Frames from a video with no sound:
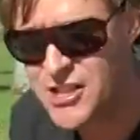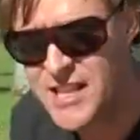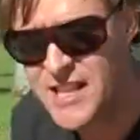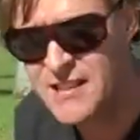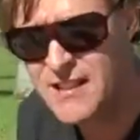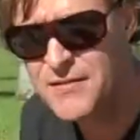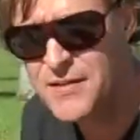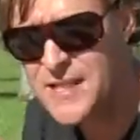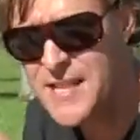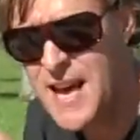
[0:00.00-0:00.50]
she
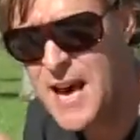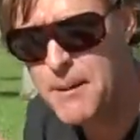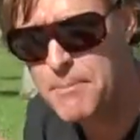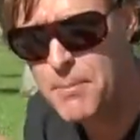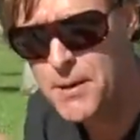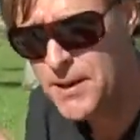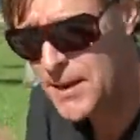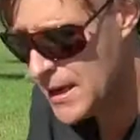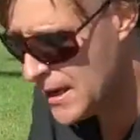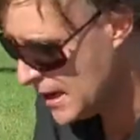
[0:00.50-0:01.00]
lifts
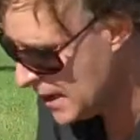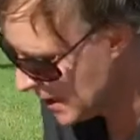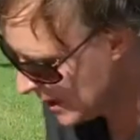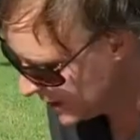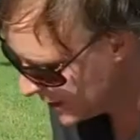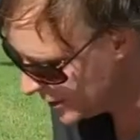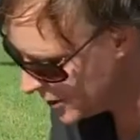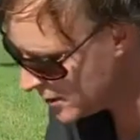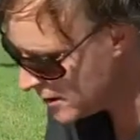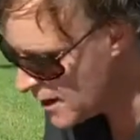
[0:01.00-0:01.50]
up,
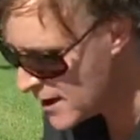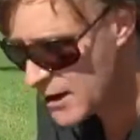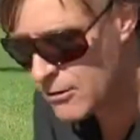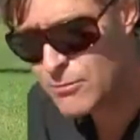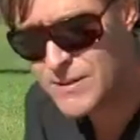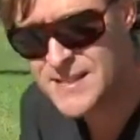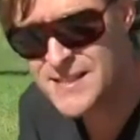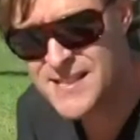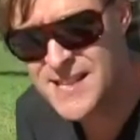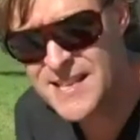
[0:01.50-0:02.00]
you're going to
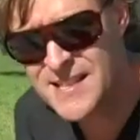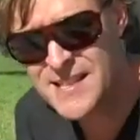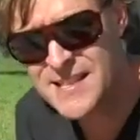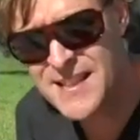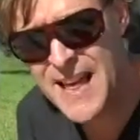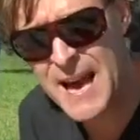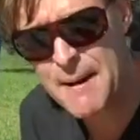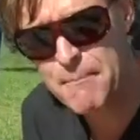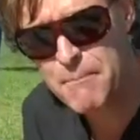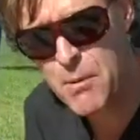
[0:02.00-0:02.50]

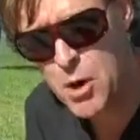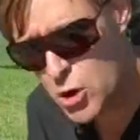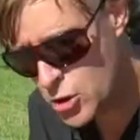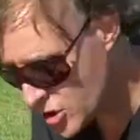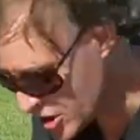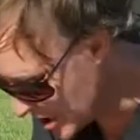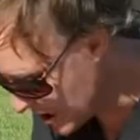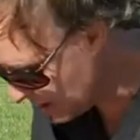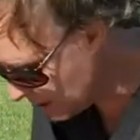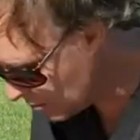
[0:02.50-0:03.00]
resist that
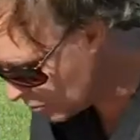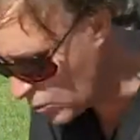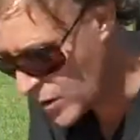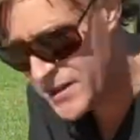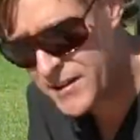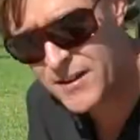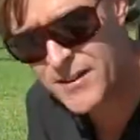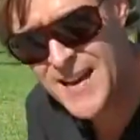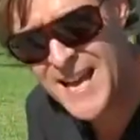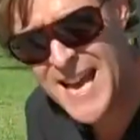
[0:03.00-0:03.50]
motion
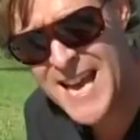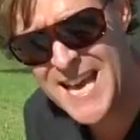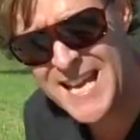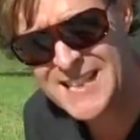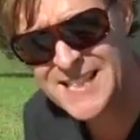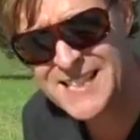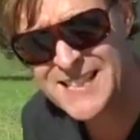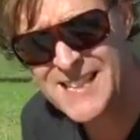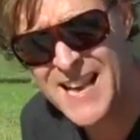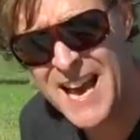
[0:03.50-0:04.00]
with your
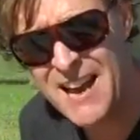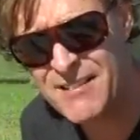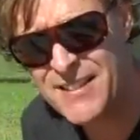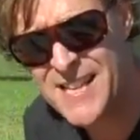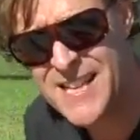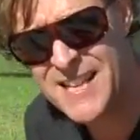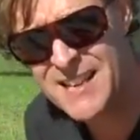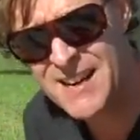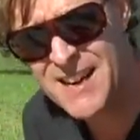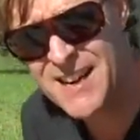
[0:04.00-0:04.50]
hand down
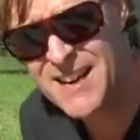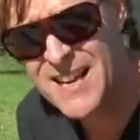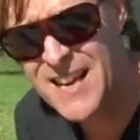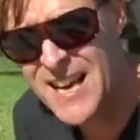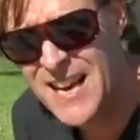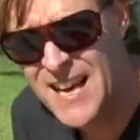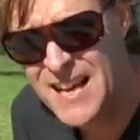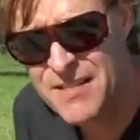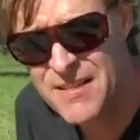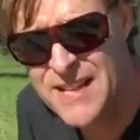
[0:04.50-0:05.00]
here.
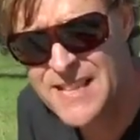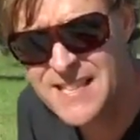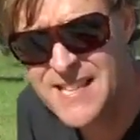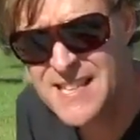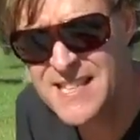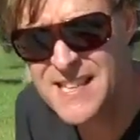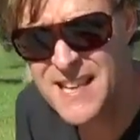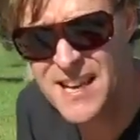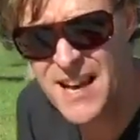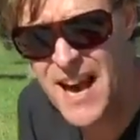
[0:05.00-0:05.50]
This
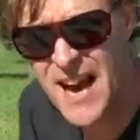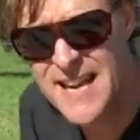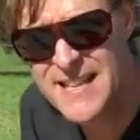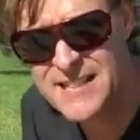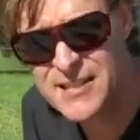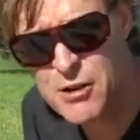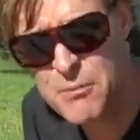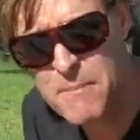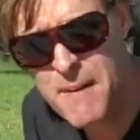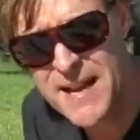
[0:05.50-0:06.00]
is an
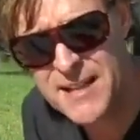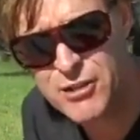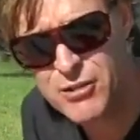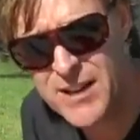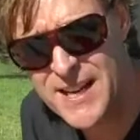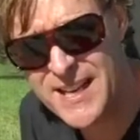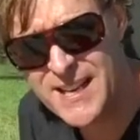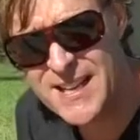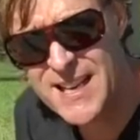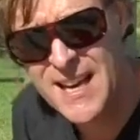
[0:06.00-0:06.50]

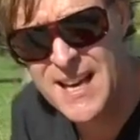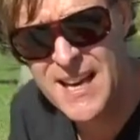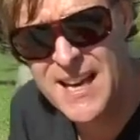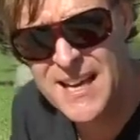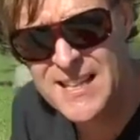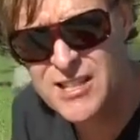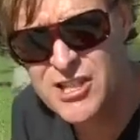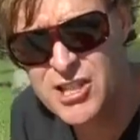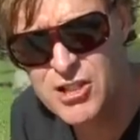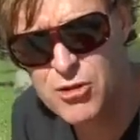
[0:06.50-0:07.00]
isometric
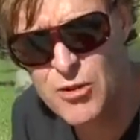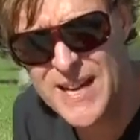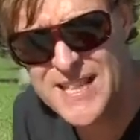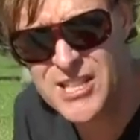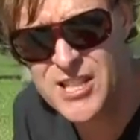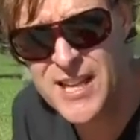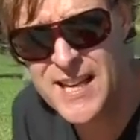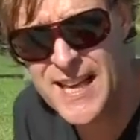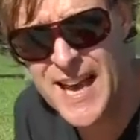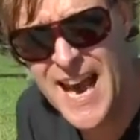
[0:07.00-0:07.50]

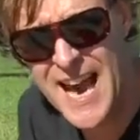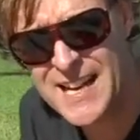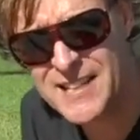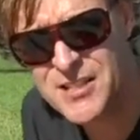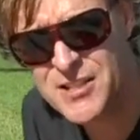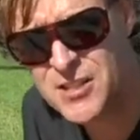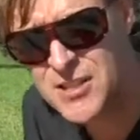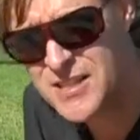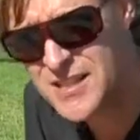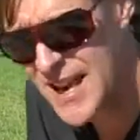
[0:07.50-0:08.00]
stretching
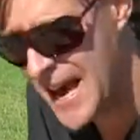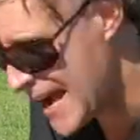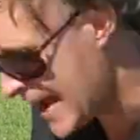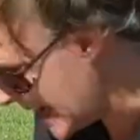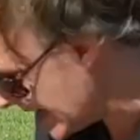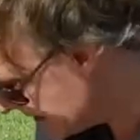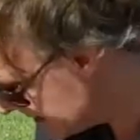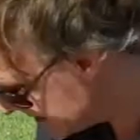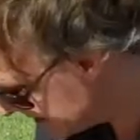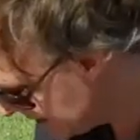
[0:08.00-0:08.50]

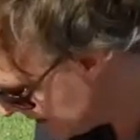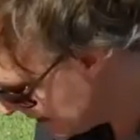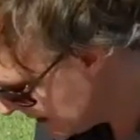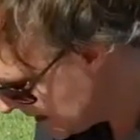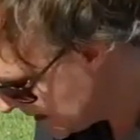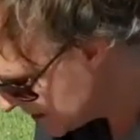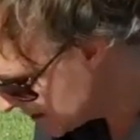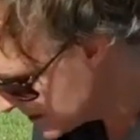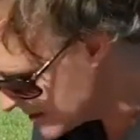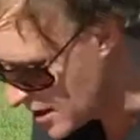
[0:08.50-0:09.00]
exercise.
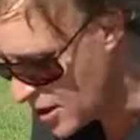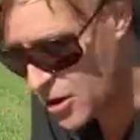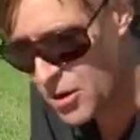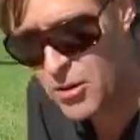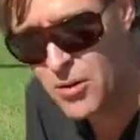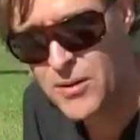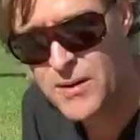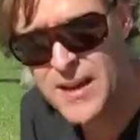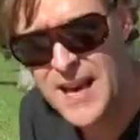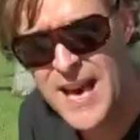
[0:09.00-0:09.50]

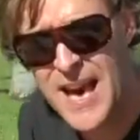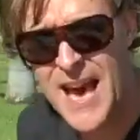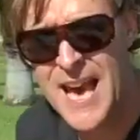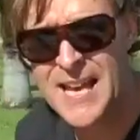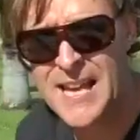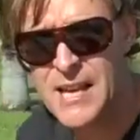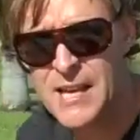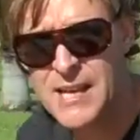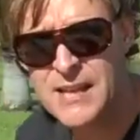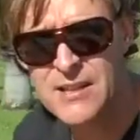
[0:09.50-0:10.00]
So
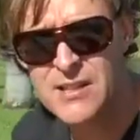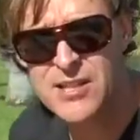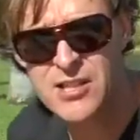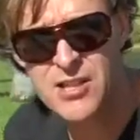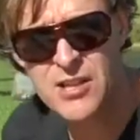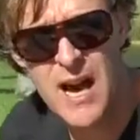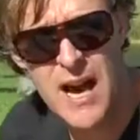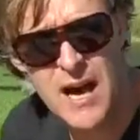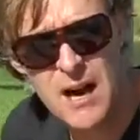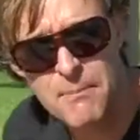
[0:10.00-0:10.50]

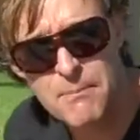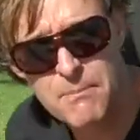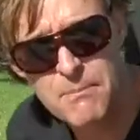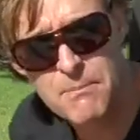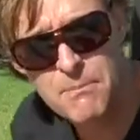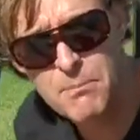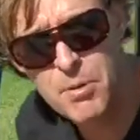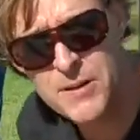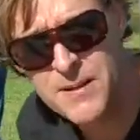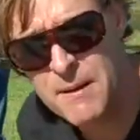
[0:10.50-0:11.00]

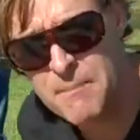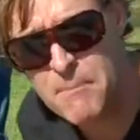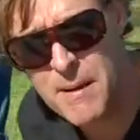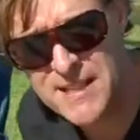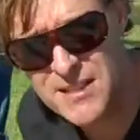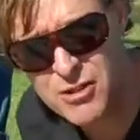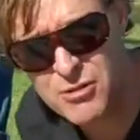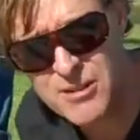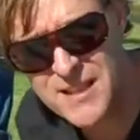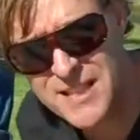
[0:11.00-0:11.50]
put the
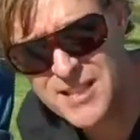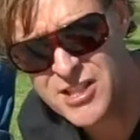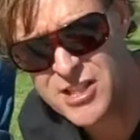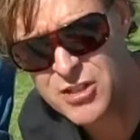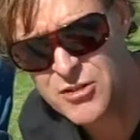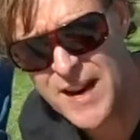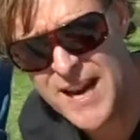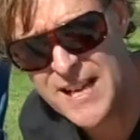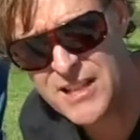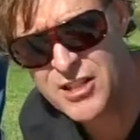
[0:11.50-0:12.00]
muscle in a
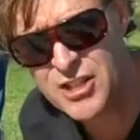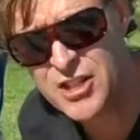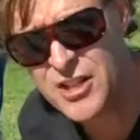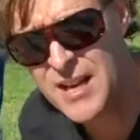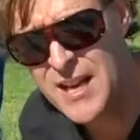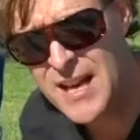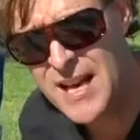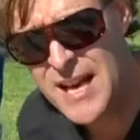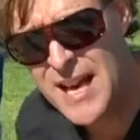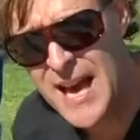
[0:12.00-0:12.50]
stretch,
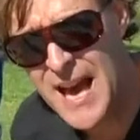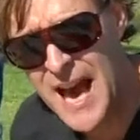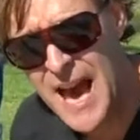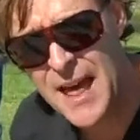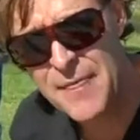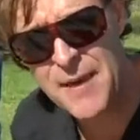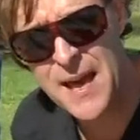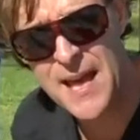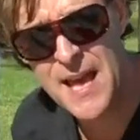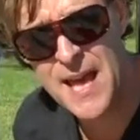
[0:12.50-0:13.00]

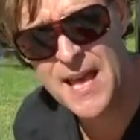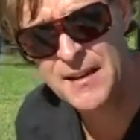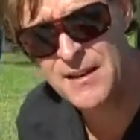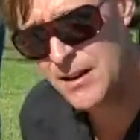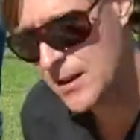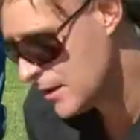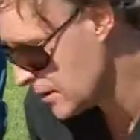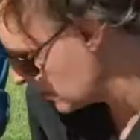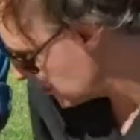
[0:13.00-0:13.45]
and then